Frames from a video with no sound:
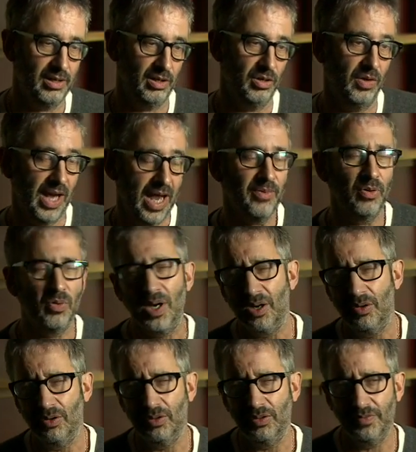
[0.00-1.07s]
who I am
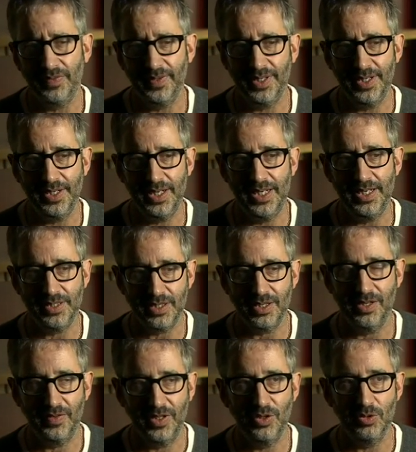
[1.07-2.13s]
aware of, is a
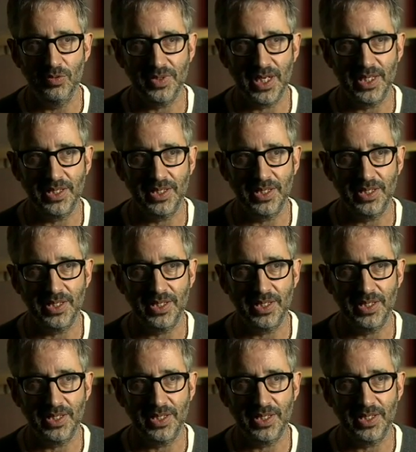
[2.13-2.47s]
kind of enormous